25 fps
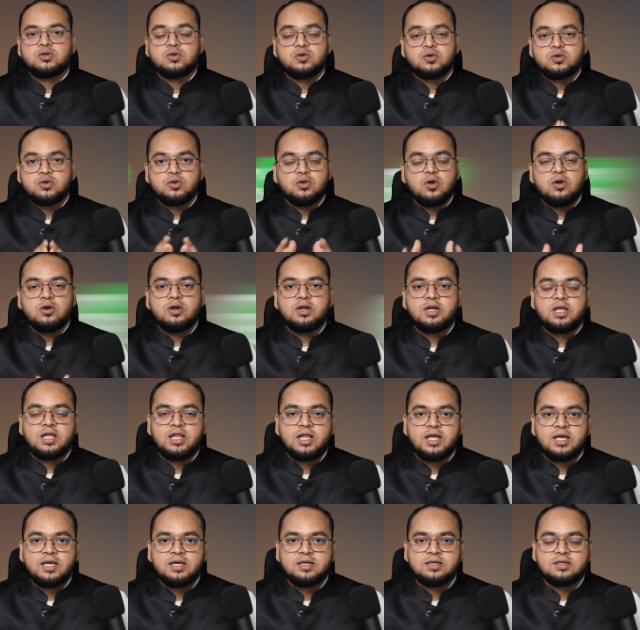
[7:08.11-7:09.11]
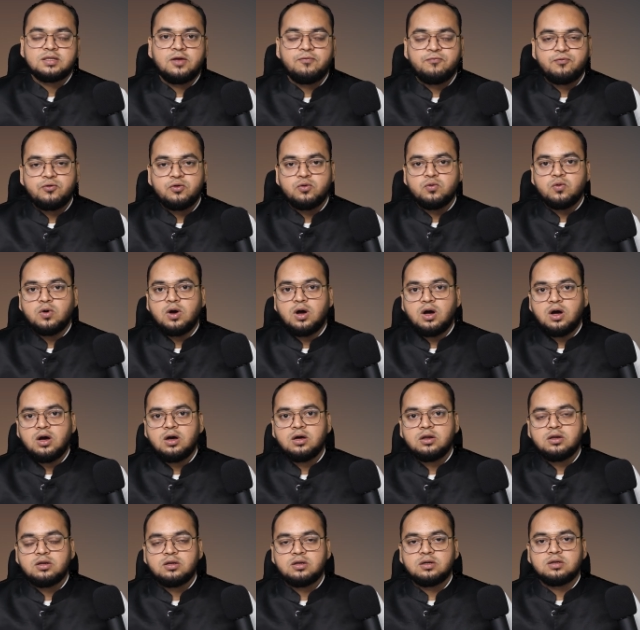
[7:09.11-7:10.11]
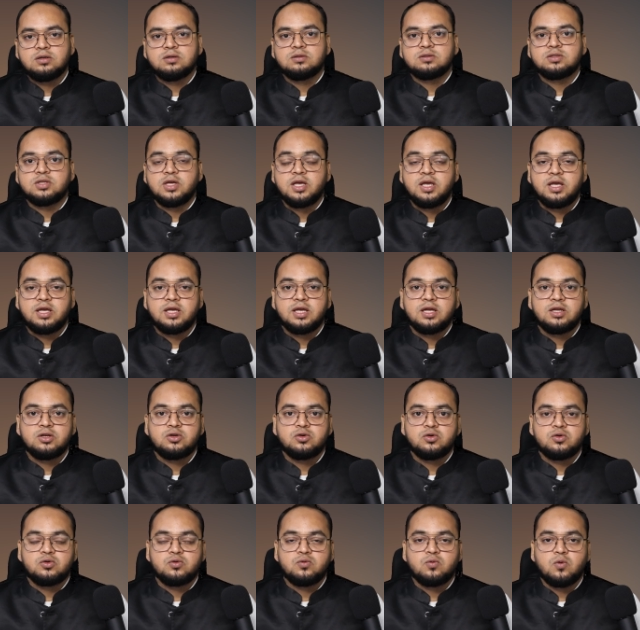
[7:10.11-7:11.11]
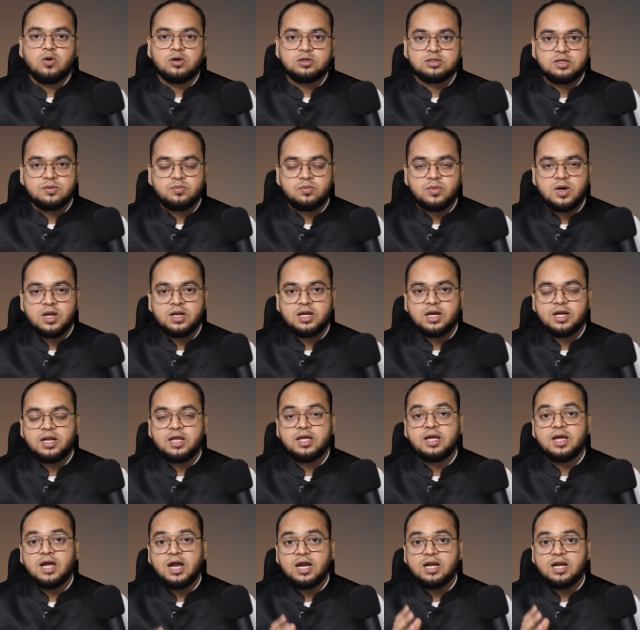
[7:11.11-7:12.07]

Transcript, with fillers: So do not delay. If you are thinking to do WhatsApp marketing,